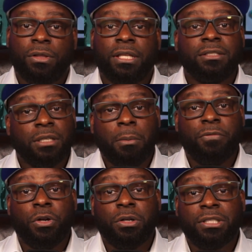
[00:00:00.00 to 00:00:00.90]
then some of
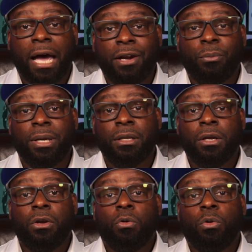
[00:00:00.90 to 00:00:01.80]
your entitlement
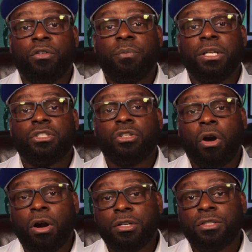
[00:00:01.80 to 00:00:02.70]
would have been
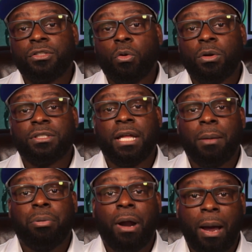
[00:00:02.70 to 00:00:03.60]
charged towards
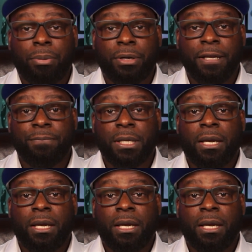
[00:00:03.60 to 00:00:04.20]
that property.